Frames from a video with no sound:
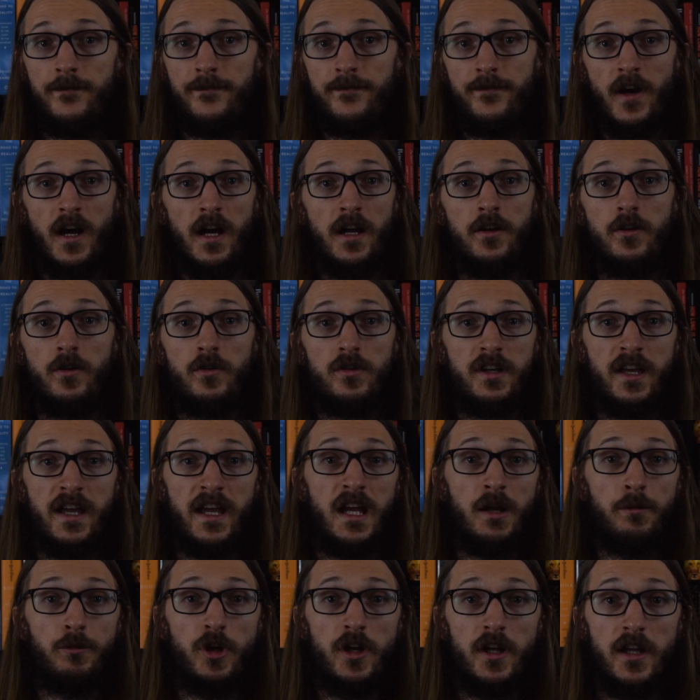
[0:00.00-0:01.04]
final camera
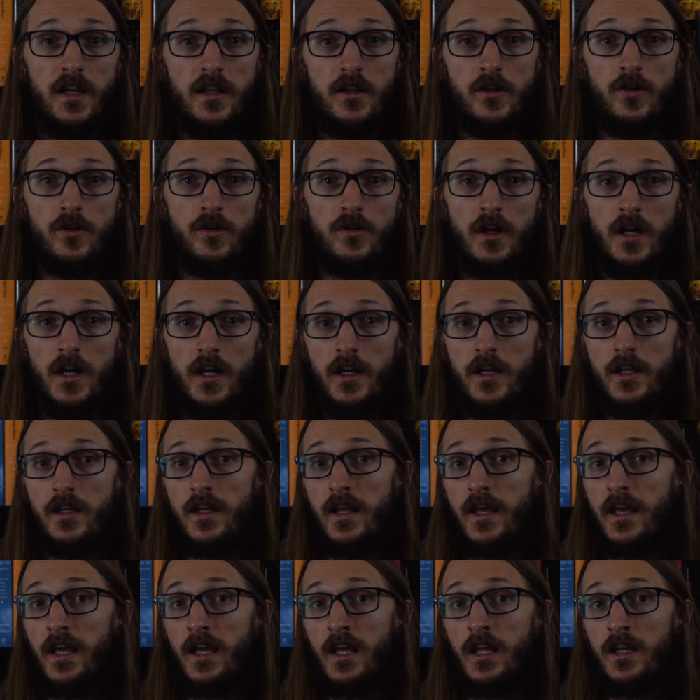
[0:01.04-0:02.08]
camera angle line
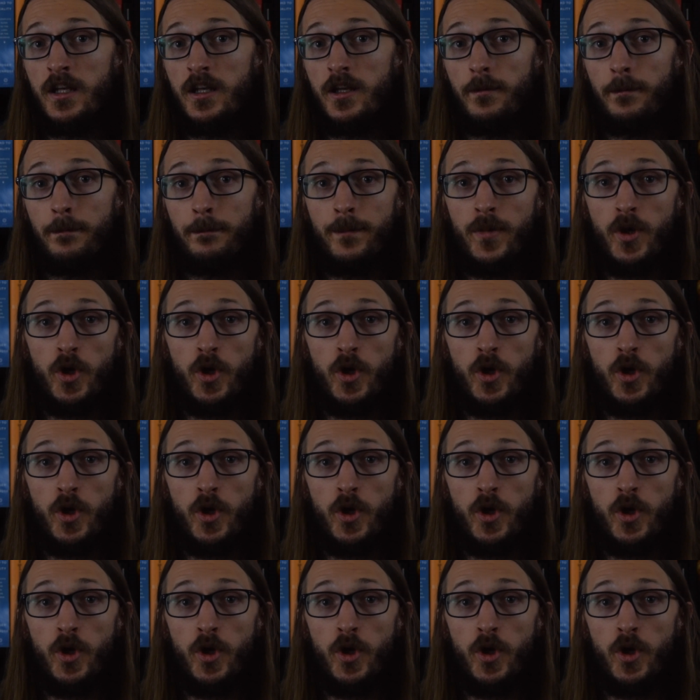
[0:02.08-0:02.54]
and